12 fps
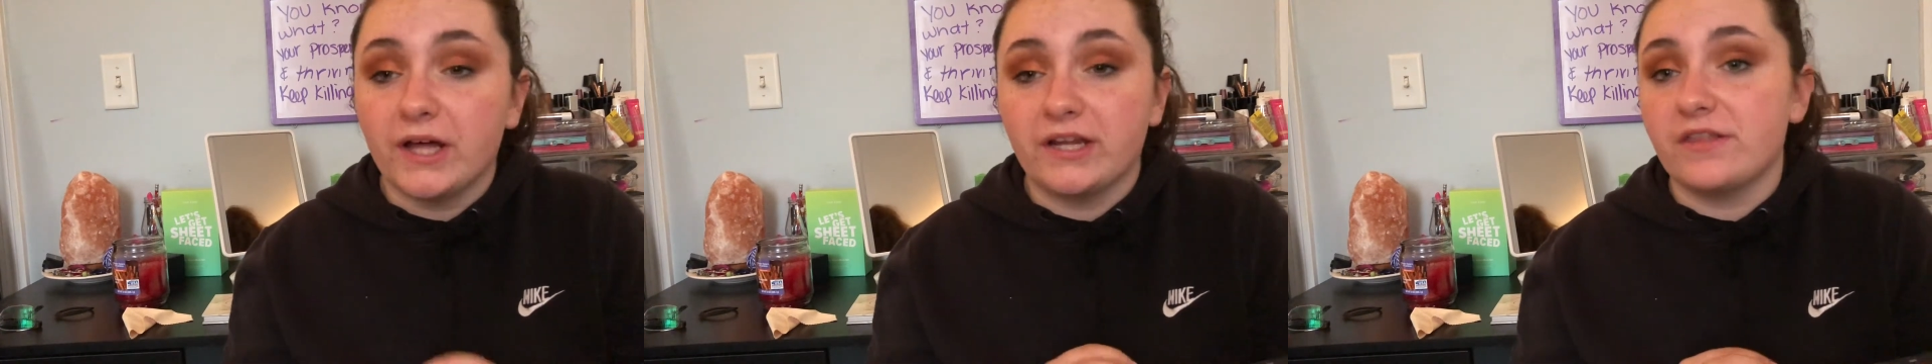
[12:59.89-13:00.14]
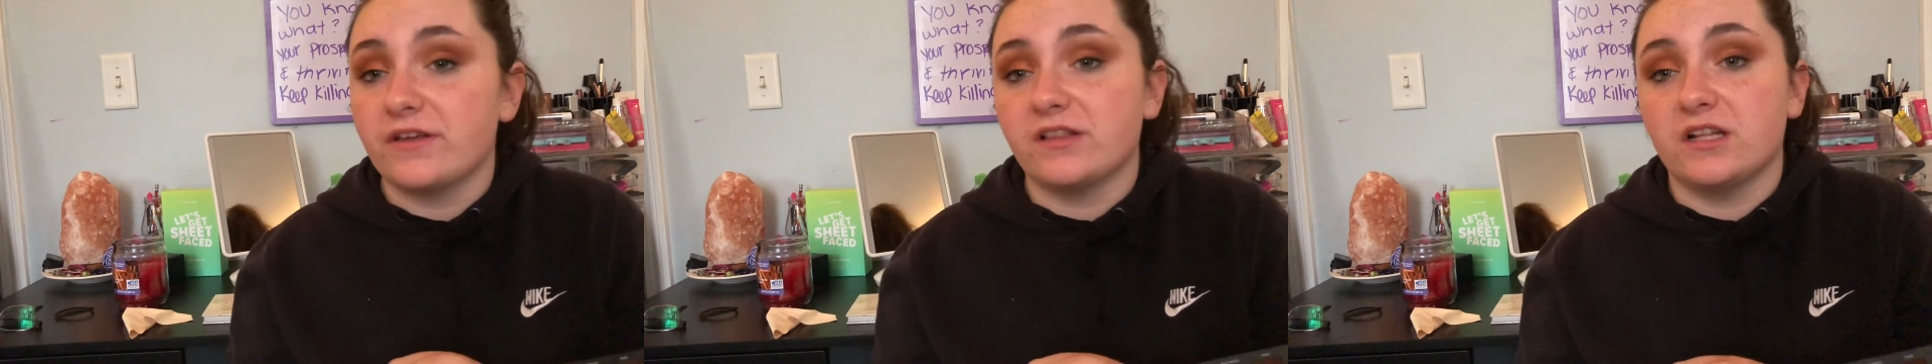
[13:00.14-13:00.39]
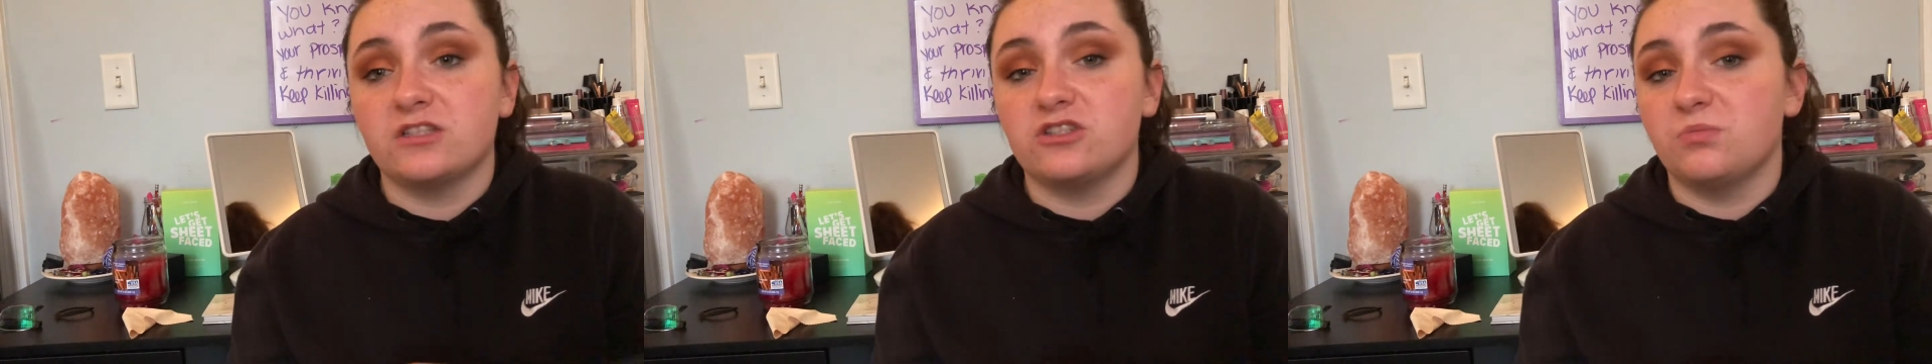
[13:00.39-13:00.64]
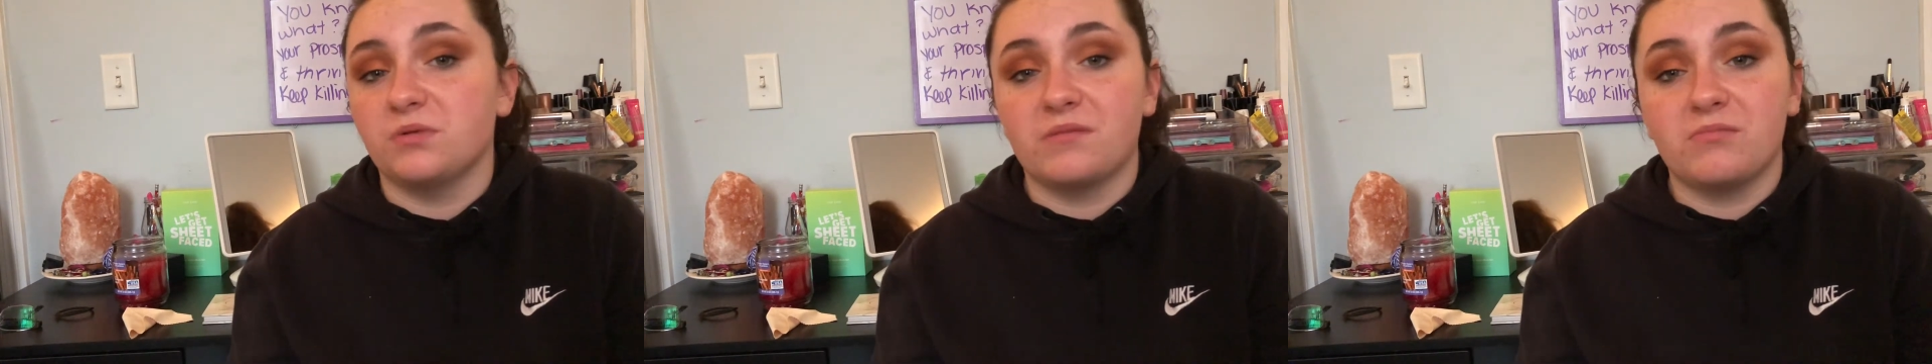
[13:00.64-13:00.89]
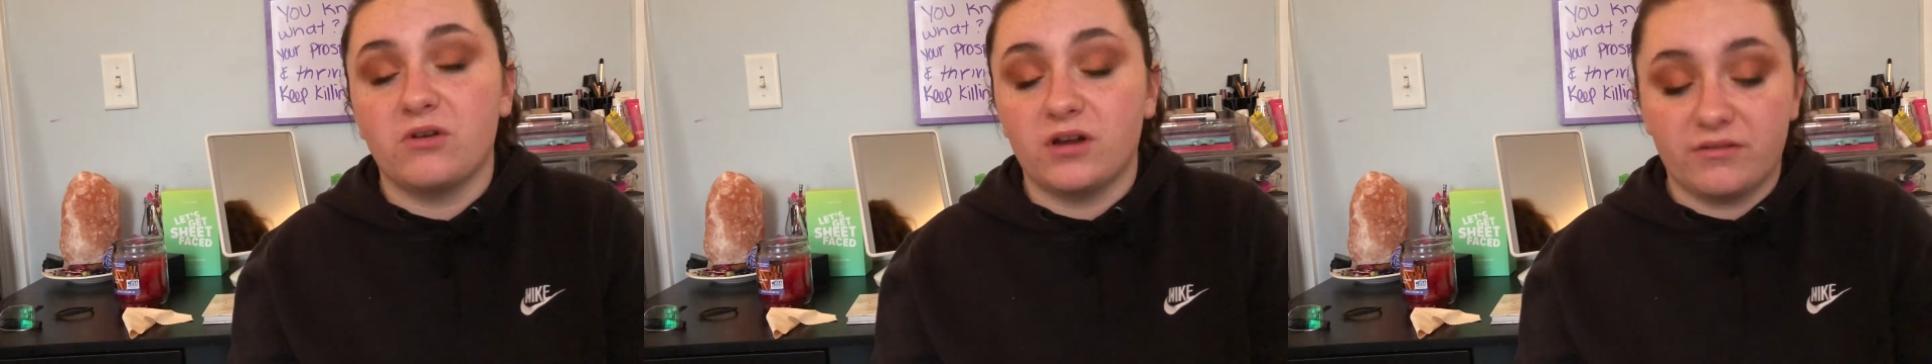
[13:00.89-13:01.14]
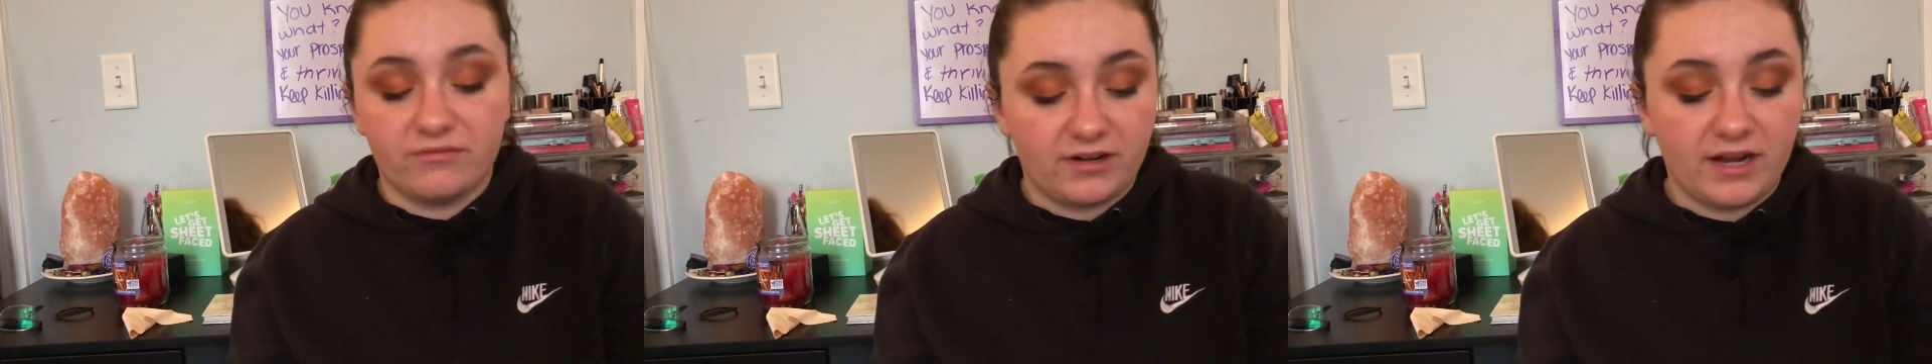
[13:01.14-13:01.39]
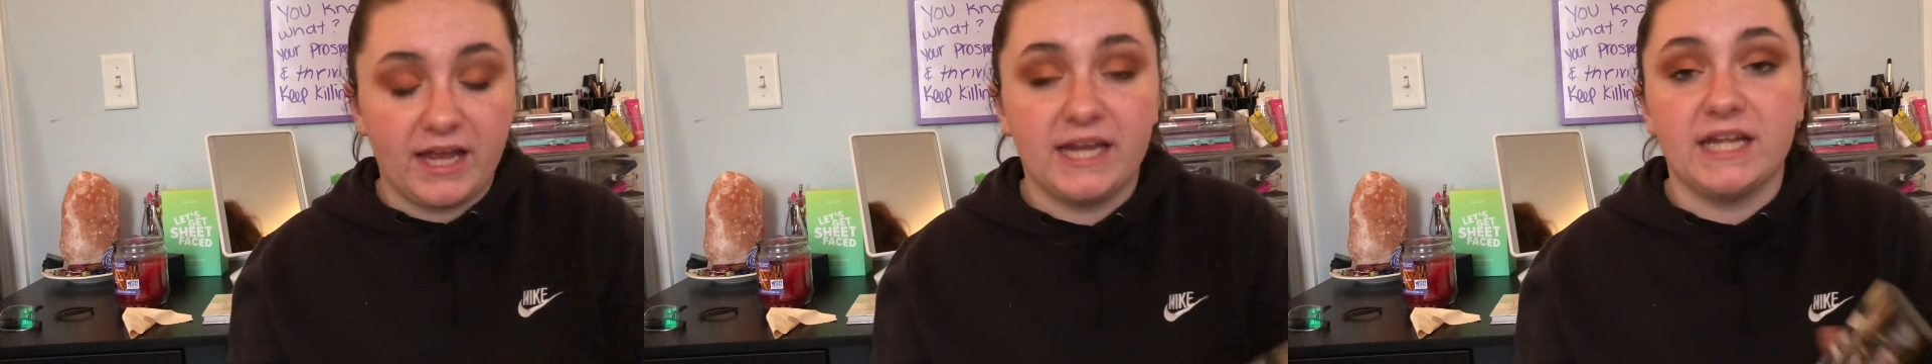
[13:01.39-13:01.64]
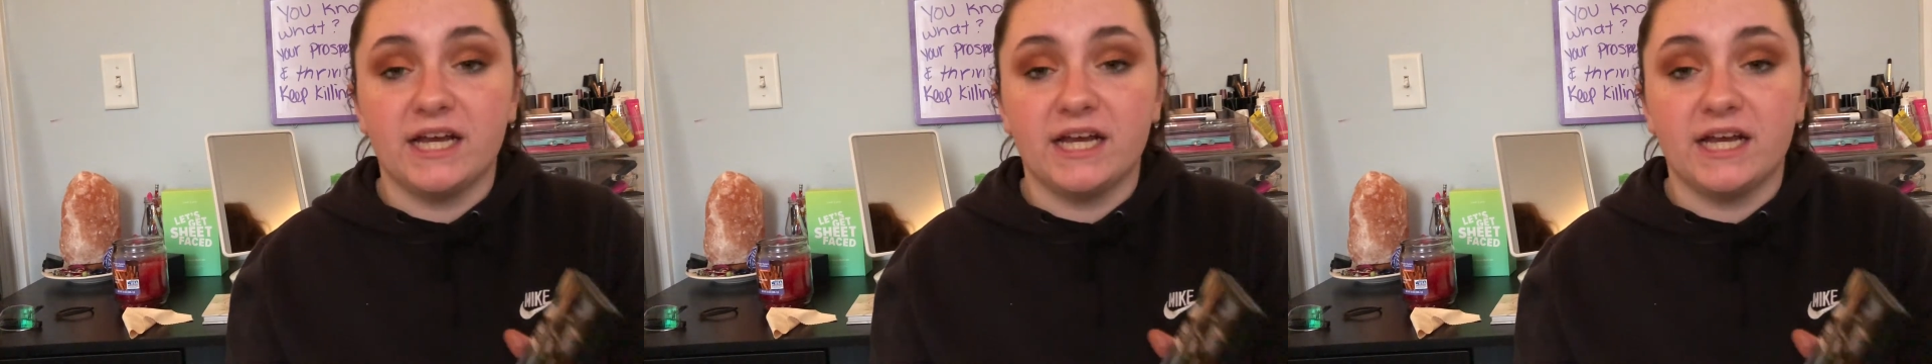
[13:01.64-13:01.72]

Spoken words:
and I think that's super important for any